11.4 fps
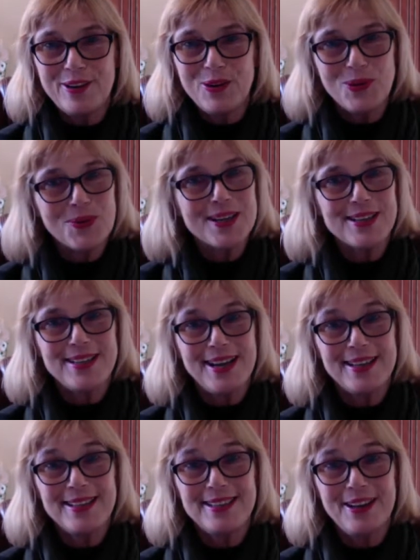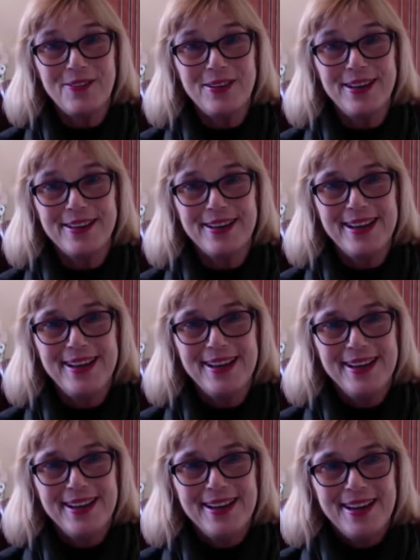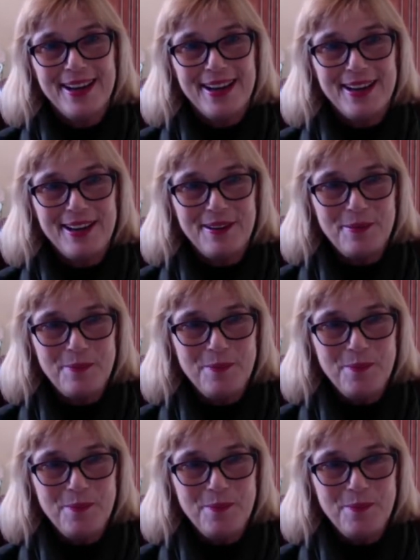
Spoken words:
go to excess, definitely. But